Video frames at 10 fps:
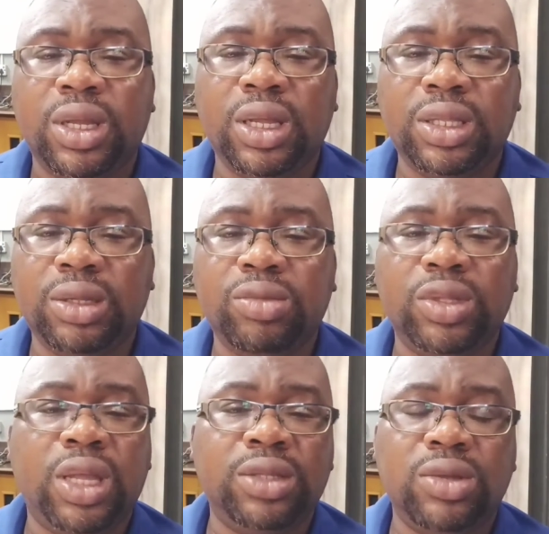and
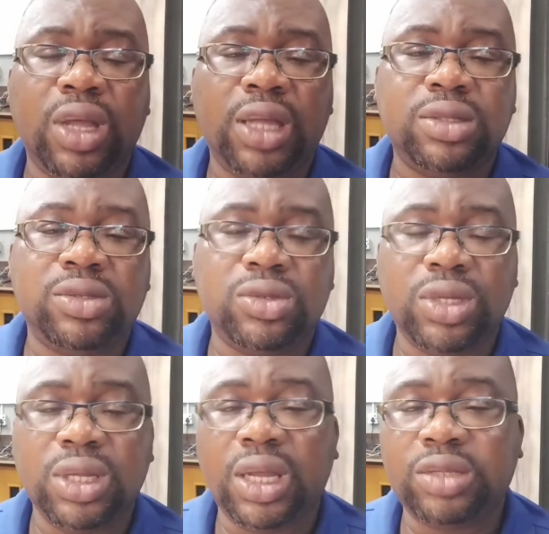down to
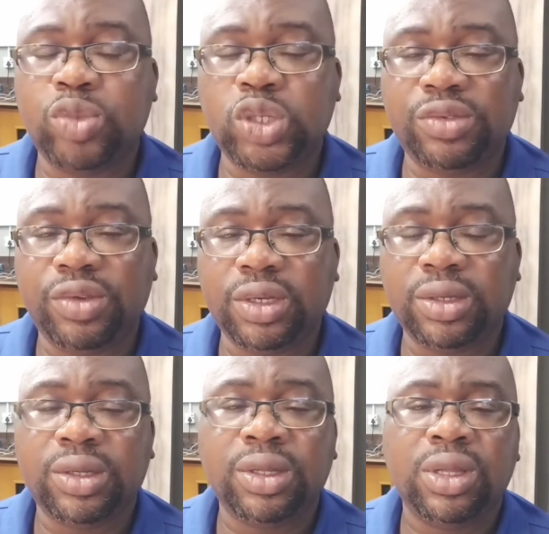the atmosphere.
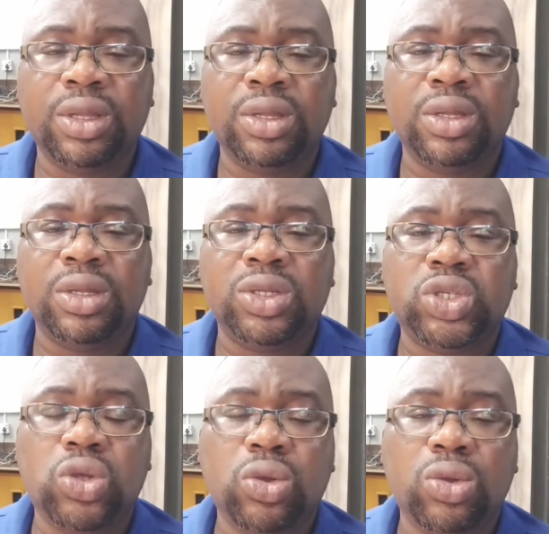
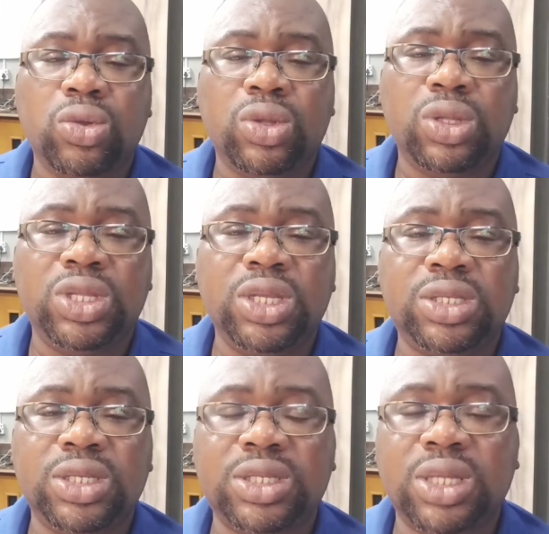So
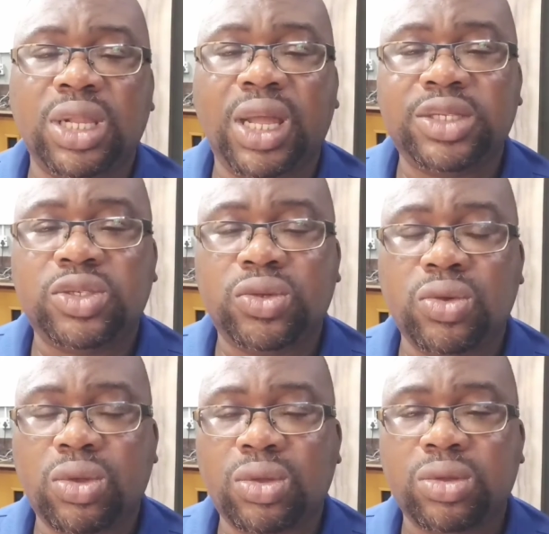this is the last
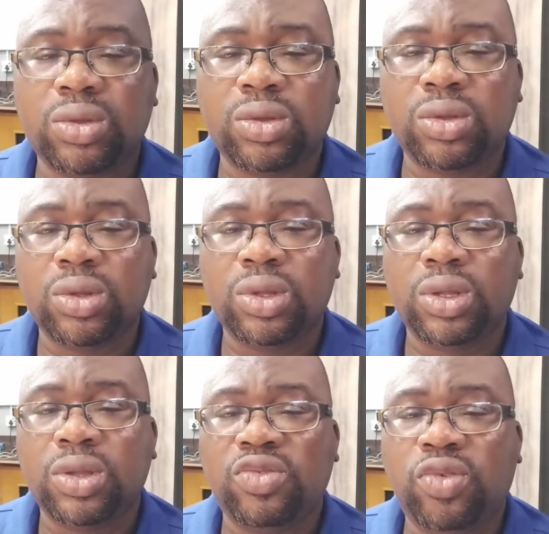stroke
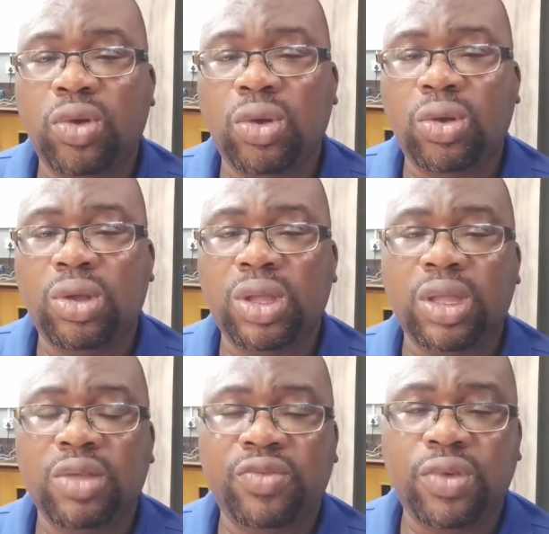for
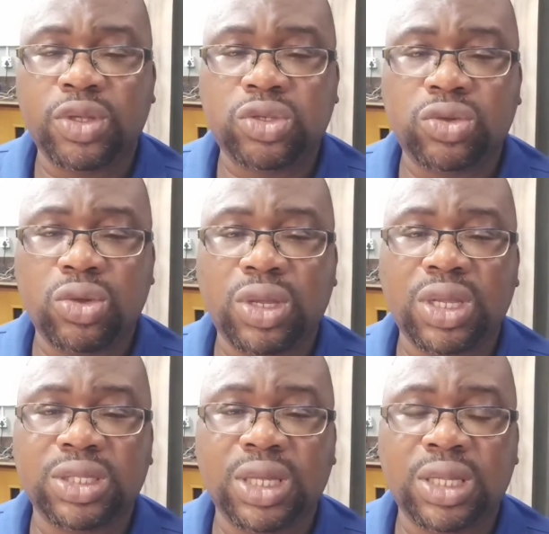the first stroke
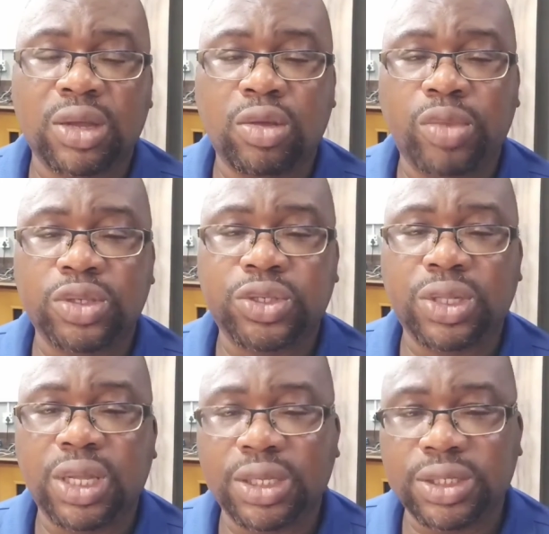internal
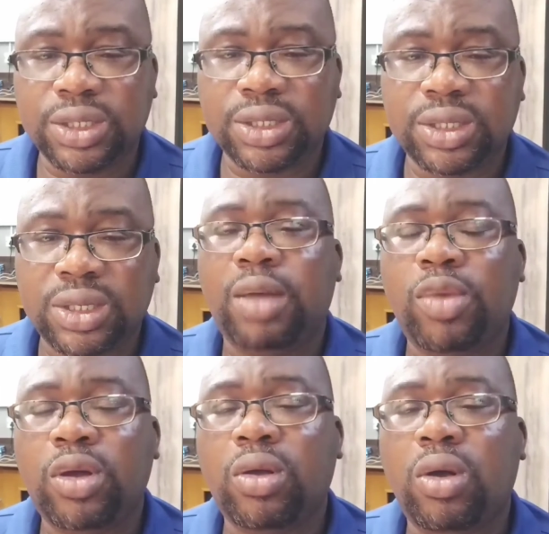combustion engine.
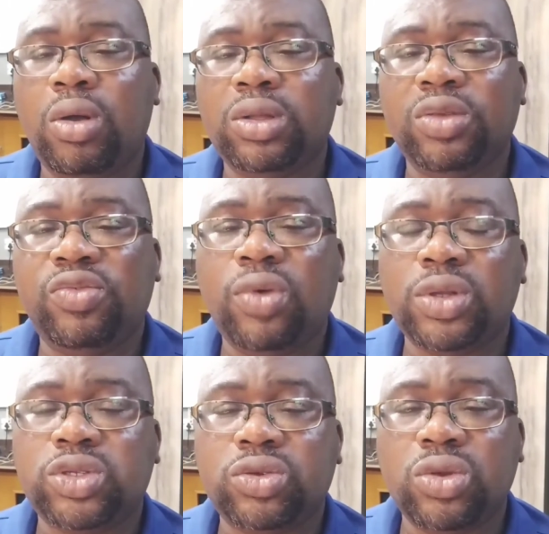Among all the
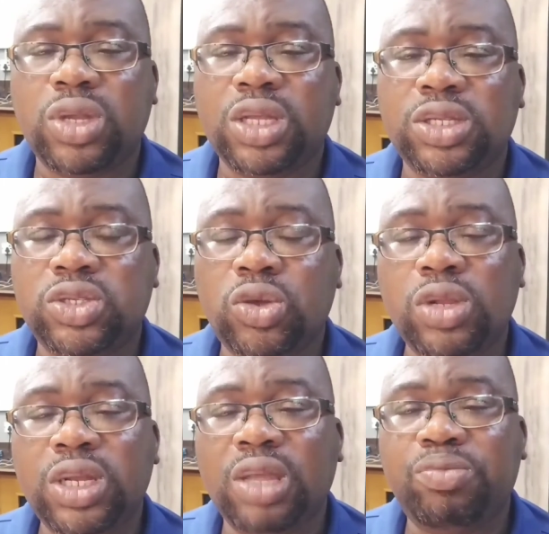four strokes, it is
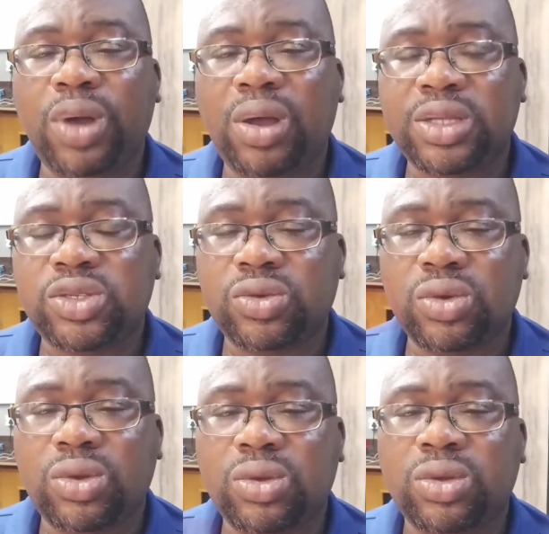only the power
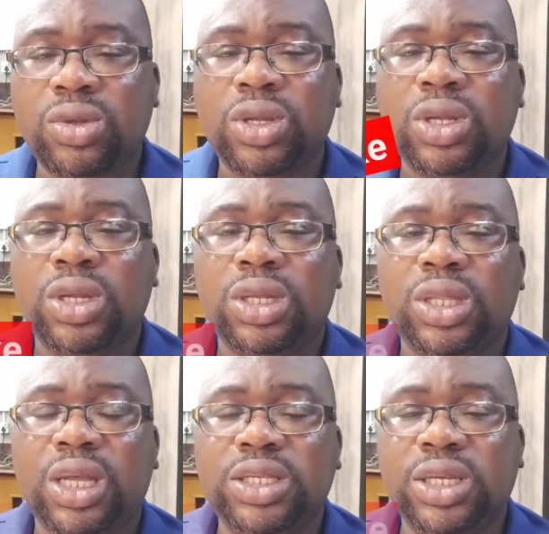stroke
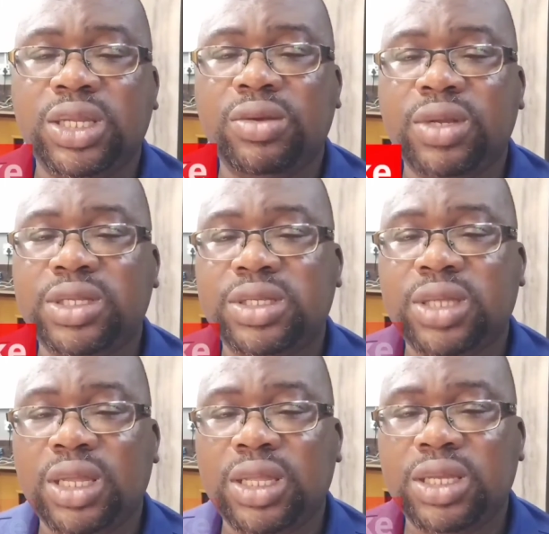that
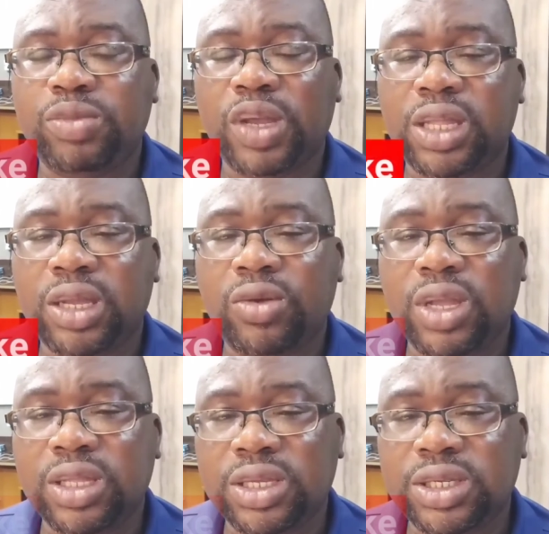generates mechanical
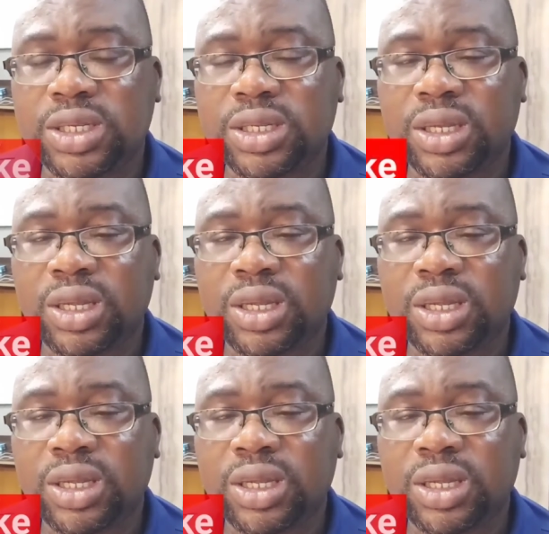energy.